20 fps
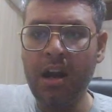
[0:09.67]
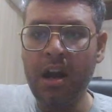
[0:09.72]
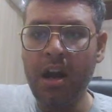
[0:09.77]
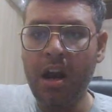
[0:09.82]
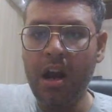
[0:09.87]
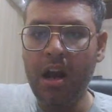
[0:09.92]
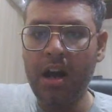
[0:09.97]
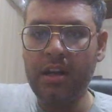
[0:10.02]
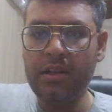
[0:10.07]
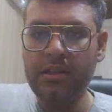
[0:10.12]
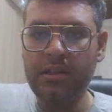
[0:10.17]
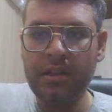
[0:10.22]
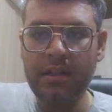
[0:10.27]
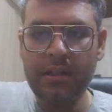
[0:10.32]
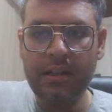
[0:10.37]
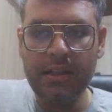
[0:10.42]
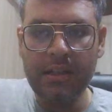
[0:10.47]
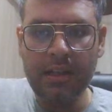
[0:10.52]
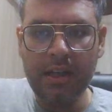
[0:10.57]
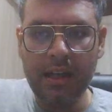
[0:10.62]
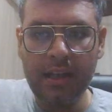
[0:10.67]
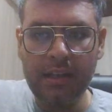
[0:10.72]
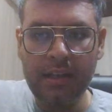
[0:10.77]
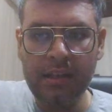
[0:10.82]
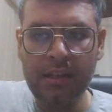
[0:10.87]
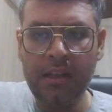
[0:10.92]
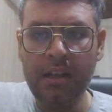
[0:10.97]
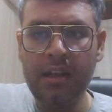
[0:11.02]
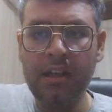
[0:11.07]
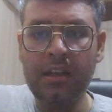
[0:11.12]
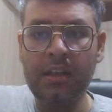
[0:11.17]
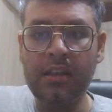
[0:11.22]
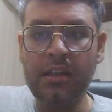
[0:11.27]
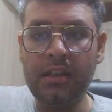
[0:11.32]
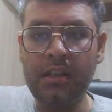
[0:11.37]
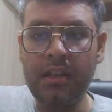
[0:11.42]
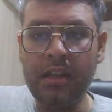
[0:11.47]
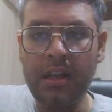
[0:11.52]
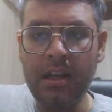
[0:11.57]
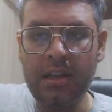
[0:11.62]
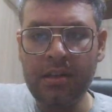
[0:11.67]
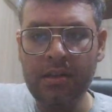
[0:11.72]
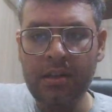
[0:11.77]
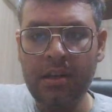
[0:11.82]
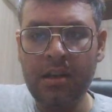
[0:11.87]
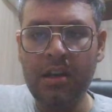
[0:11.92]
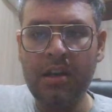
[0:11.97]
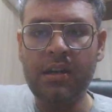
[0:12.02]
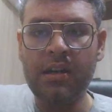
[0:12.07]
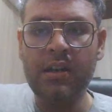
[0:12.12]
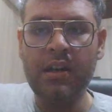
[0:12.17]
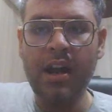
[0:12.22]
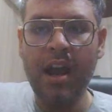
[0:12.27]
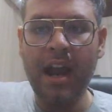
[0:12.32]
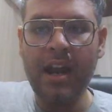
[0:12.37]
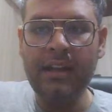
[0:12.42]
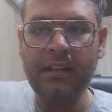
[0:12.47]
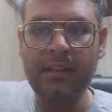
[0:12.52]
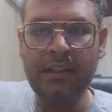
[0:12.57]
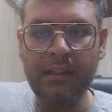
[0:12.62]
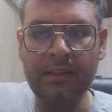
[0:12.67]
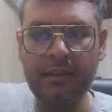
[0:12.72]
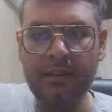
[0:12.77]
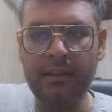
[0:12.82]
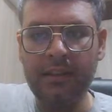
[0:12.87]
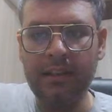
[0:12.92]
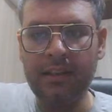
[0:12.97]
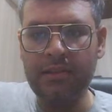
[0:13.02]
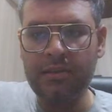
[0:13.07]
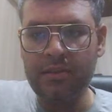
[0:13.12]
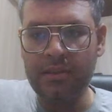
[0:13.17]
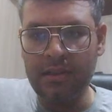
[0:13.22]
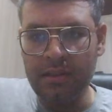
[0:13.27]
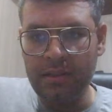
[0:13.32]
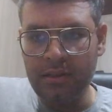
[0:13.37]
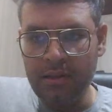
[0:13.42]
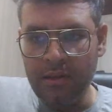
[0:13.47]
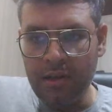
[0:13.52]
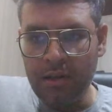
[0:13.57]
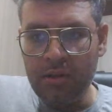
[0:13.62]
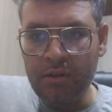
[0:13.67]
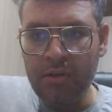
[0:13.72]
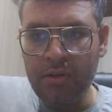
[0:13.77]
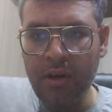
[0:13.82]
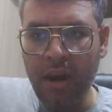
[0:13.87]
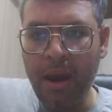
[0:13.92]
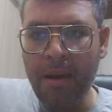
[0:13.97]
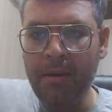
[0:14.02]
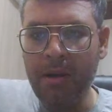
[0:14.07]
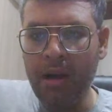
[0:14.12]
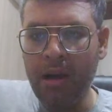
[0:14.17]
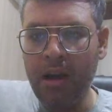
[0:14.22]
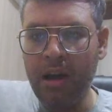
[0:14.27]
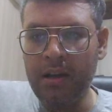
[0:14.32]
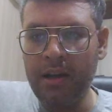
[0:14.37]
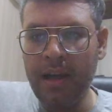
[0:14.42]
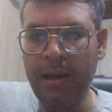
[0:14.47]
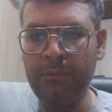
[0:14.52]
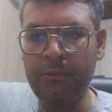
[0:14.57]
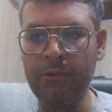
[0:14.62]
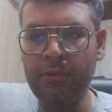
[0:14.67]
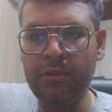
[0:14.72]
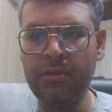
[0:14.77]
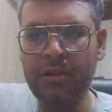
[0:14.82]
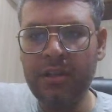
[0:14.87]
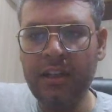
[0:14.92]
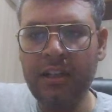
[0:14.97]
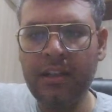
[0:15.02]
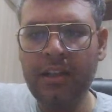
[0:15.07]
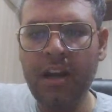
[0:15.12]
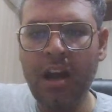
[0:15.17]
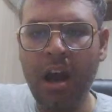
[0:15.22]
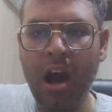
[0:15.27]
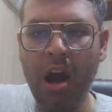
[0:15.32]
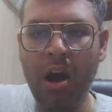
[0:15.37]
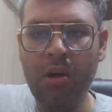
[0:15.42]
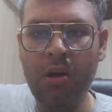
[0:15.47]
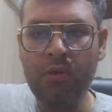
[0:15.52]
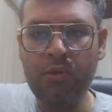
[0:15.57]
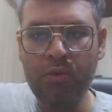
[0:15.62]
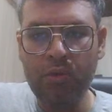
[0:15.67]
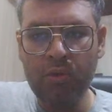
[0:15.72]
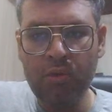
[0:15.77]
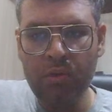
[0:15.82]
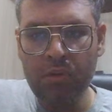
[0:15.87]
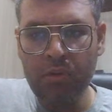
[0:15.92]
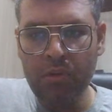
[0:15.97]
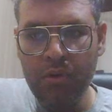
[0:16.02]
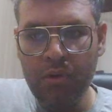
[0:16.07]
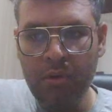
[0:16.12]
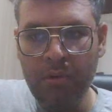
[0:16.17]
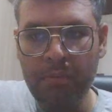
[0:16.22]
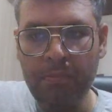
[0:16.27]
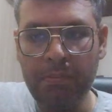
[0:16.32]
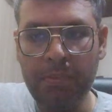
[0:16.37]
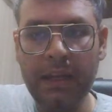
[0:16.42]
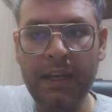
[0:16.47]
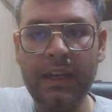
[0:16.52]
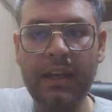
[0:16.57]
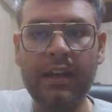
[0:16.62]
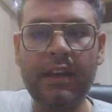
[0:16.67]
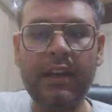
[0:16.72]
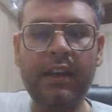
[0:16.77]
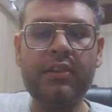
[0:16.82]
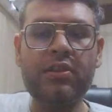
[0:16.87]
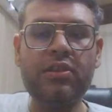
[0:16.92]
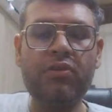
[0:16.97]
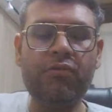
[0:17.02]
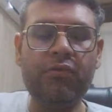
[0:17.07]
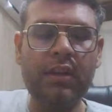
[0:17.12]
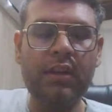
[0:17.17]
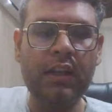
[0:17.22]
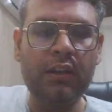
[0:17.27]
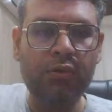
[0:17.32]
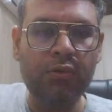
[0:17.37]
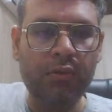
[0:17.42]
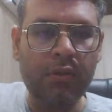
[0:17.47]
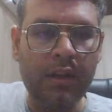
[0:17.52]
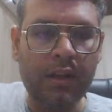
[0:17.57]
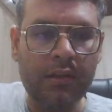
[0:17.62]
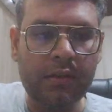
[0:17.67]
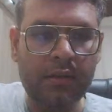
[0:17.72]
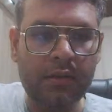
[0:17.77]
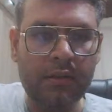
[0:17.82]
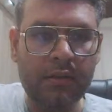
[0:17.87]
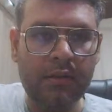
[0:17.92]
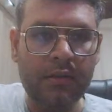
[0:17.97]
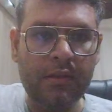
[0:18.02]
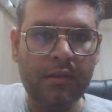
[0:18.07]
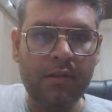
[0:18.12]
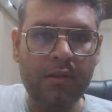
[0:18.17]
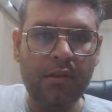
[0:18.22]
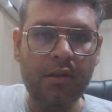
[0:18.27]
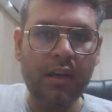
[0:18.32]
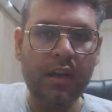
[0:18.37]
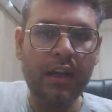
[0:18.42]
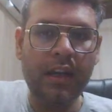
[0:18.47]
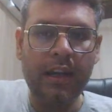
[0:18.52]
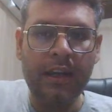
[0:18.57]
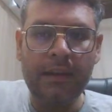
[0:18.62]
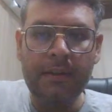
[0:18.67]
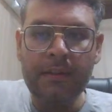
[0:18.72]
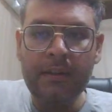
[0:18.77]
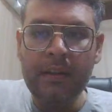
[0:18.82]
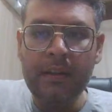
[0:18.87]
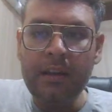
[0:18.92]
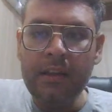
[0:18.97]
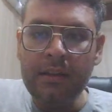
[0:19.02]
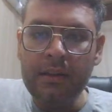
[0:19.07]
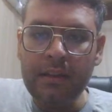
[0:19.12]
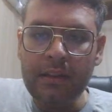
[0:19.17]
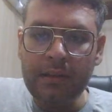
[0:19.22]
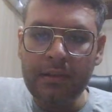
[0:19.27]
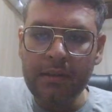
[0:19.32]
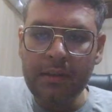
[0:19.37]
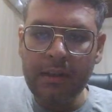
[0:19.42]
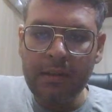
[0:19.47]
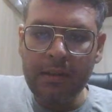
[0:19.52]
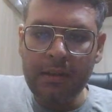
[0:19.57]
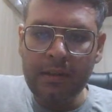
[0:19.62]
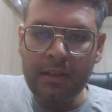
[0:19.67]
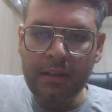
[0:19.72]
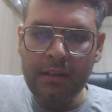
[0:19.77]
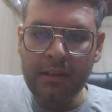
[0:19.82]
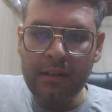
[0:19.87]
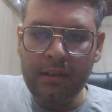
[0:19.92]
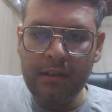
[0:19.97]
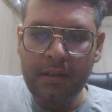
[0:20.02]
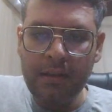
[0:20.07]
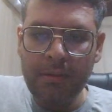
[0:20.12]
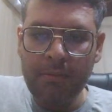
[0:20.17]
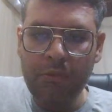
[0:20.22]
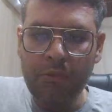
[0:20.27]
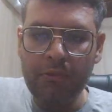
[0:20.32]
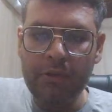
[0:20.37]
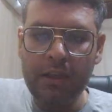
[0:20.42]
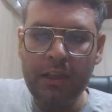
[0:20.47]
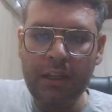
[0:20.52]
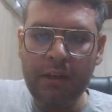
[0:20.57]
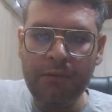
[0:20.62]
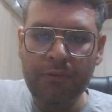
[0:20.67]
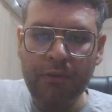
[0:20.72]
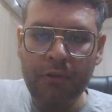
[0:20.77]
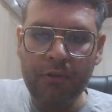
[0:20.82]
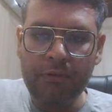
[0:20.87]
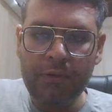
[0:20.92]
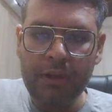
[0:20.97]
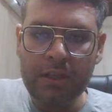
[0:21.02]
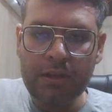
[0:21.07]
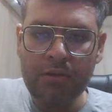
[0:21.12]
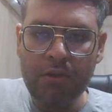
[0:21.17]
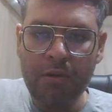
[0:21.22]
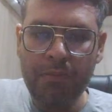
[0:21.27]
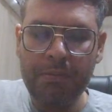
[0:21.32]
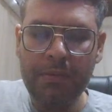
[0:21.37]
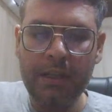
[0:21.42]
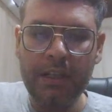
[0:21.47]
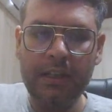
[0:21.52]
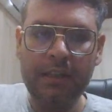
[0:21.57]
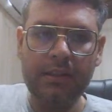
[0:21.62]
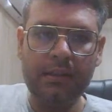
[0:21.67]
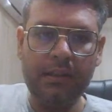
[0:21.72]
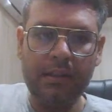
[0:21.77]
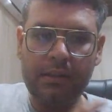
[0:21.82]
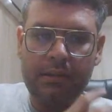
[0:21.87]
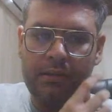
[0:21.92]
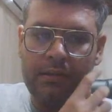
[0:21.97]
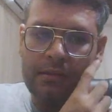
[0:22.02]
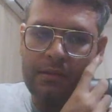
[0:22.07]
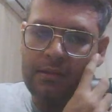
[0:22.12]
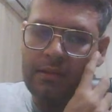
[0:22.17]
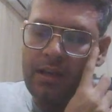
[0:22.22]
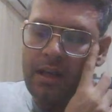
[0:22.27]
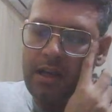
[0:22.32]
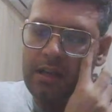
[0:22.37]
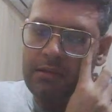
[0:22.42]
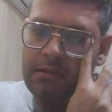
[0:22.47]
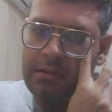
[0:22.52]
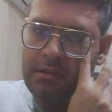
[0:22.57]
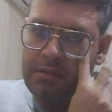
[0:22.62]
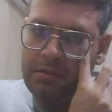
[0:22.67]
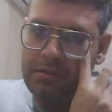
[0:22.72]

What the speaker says: Argentina in year 1960. Demonstrate how to play against weak squares. Okay, this is the move e4. Which opening is this, Sahas?